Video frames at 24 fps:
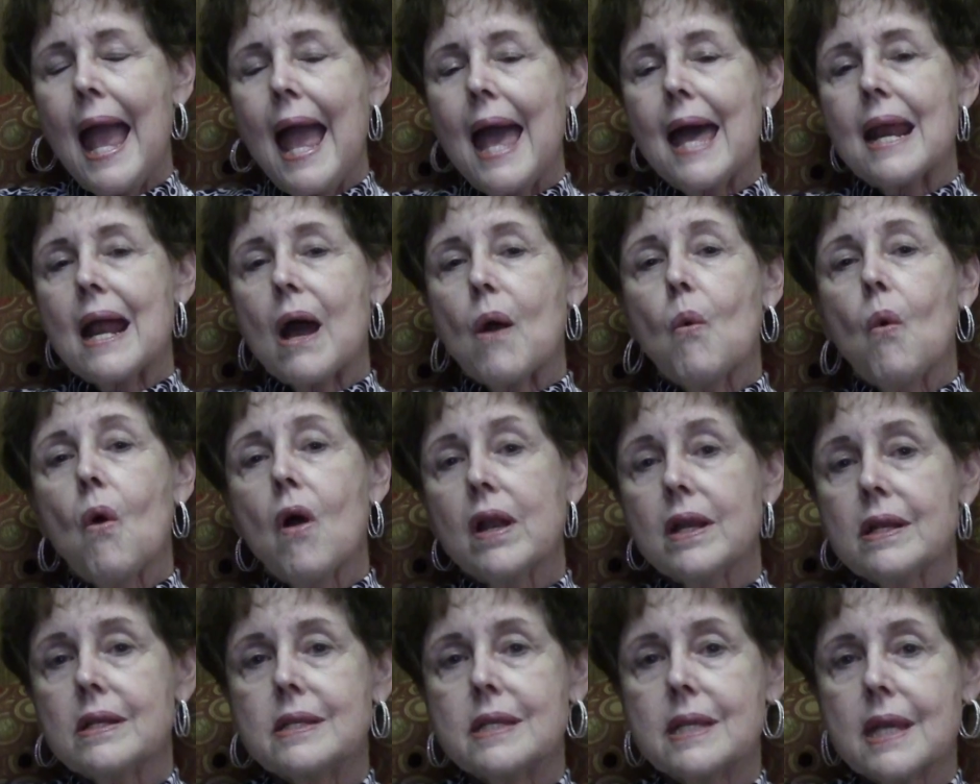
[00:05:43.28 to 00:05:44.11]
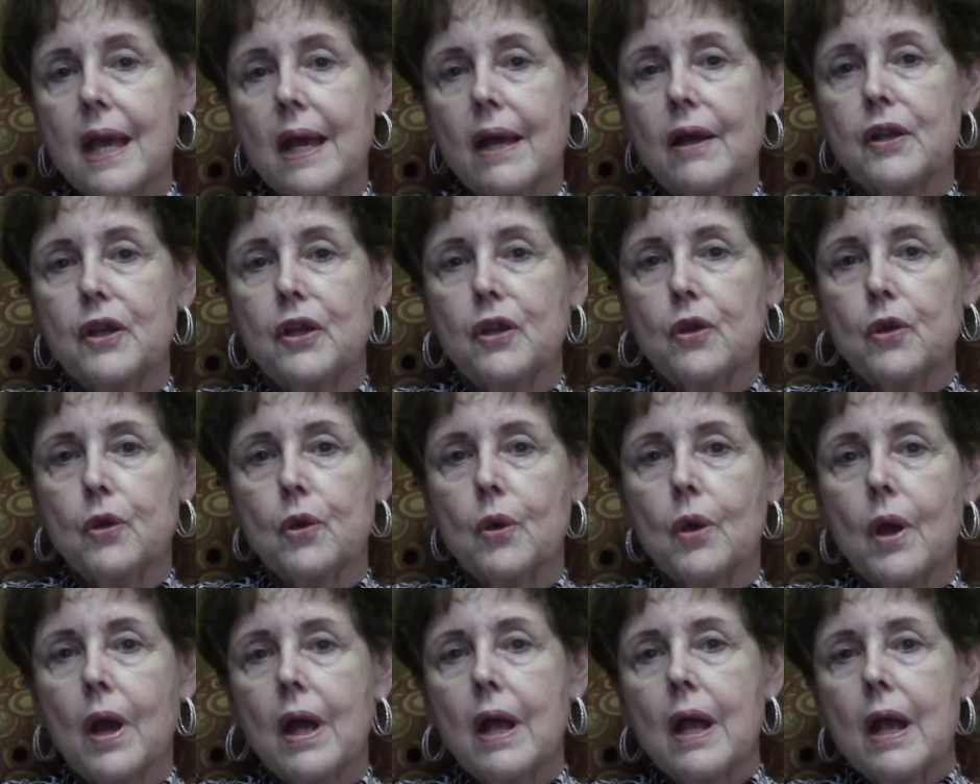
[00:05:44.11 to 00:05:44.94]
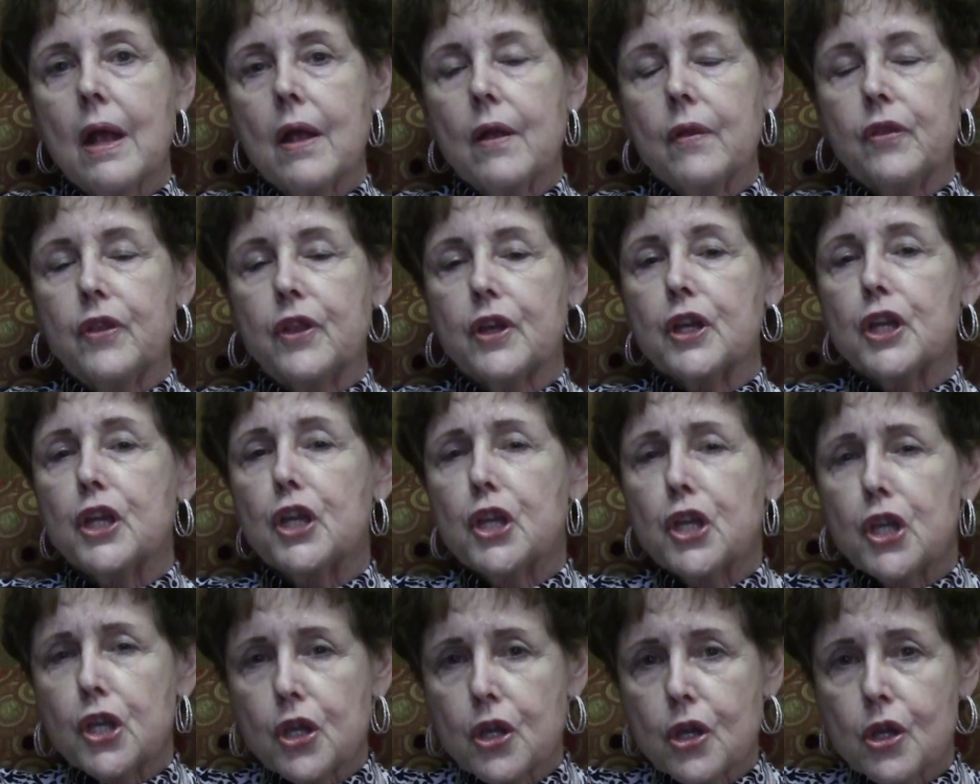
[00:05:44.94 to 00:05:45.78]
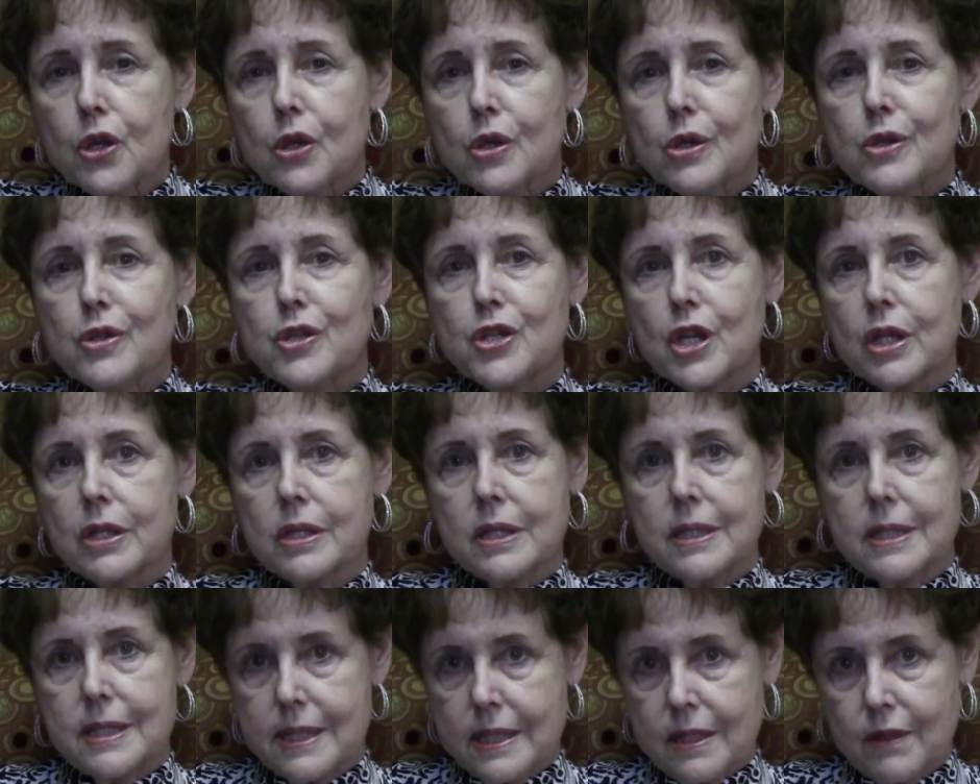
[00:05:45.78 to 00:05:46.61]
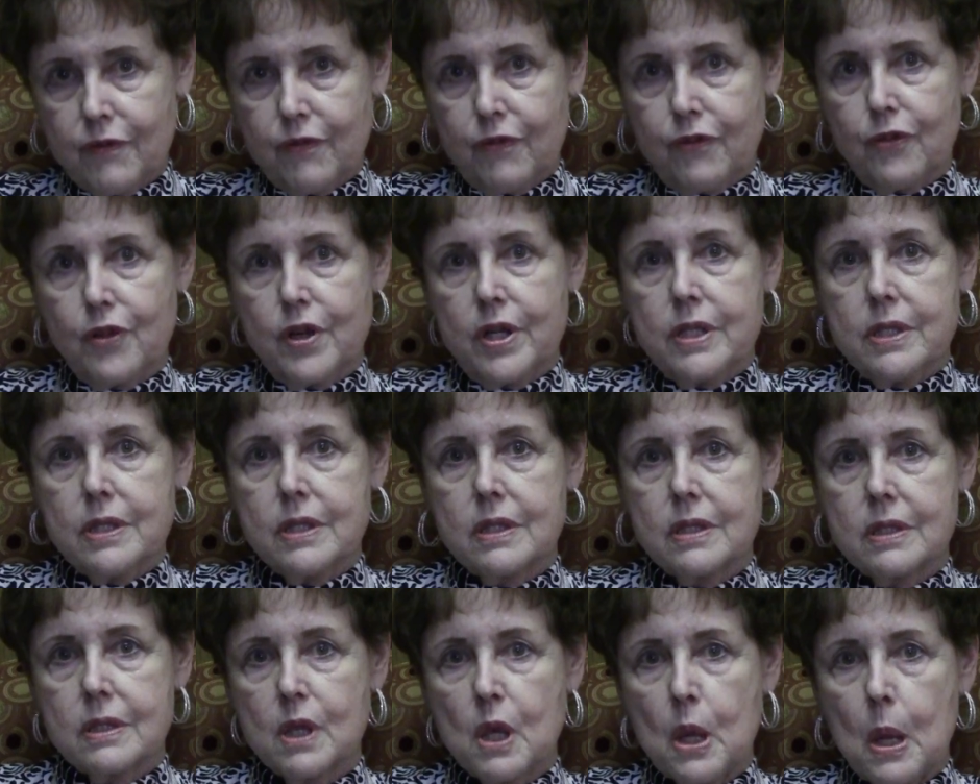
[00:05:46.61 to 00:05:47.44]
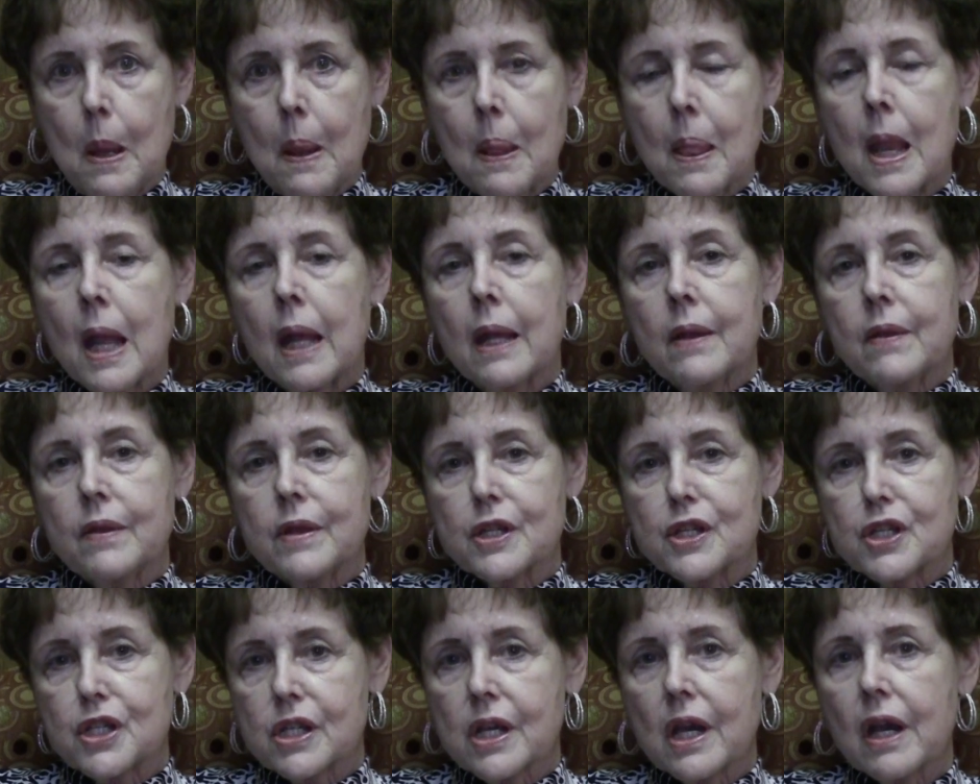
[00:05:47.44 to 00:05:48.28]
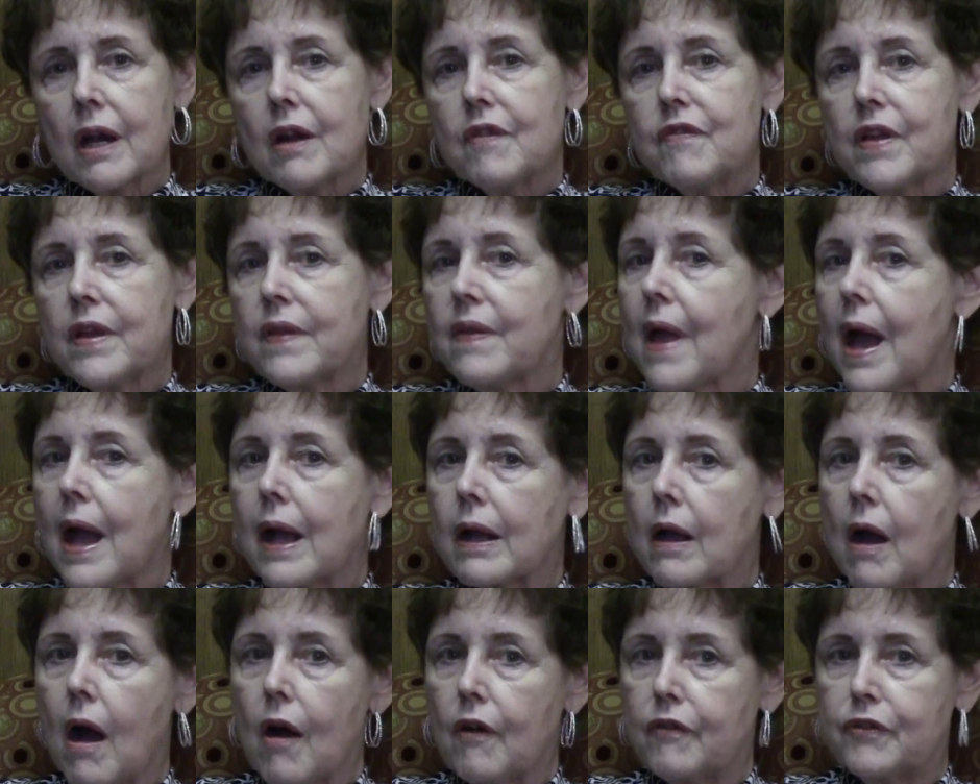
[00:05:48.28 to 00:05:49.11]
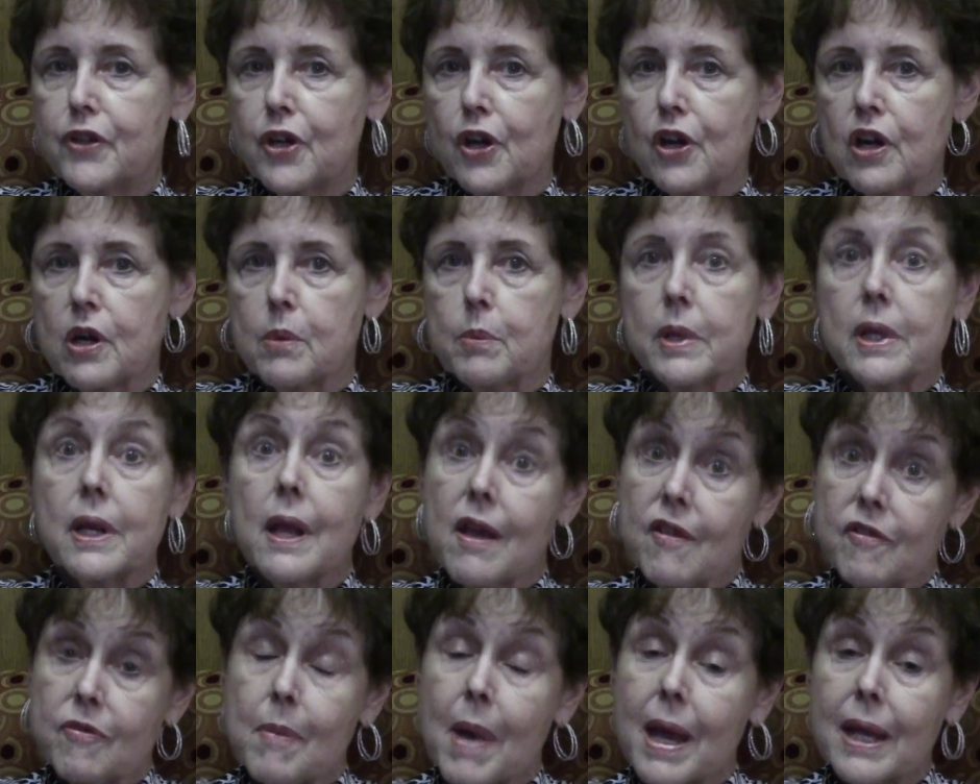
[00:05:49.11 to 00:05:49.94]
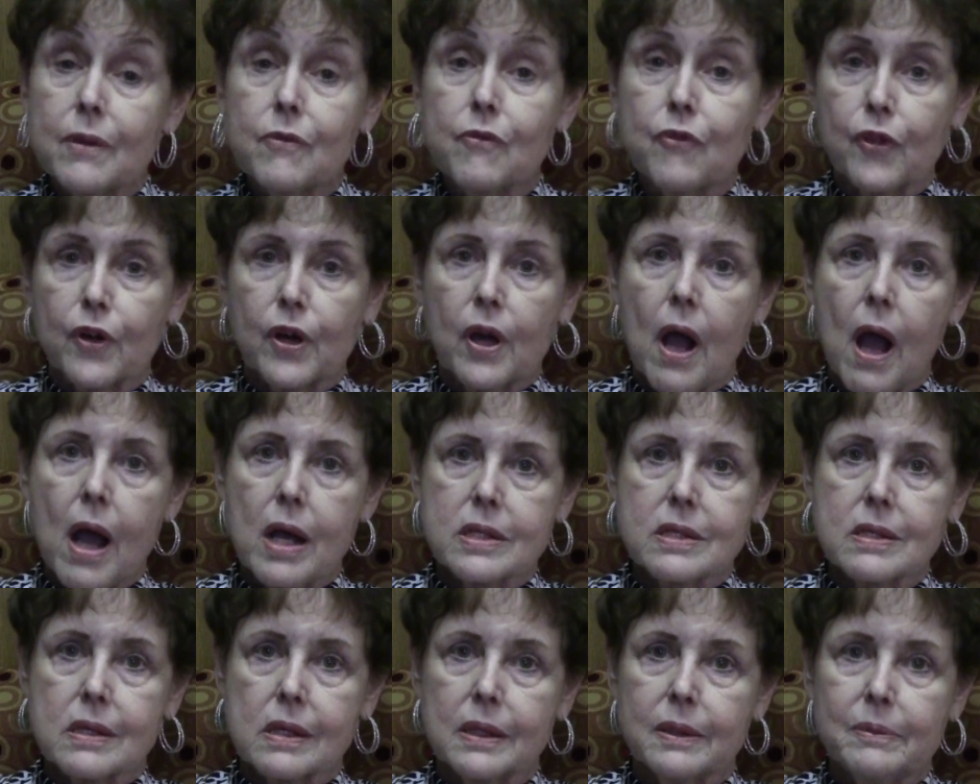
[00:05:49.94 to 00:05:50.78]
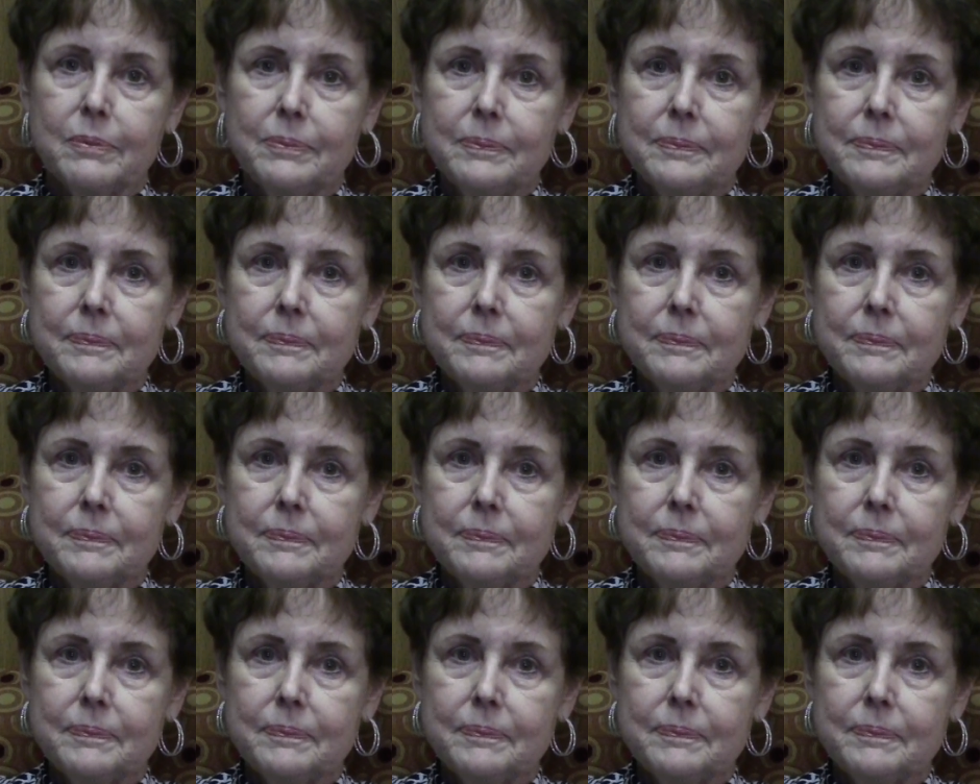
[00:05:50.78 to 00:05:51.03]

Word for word: And I want to tell you the huge difference the sheriff in that golf tournament has made for CASA.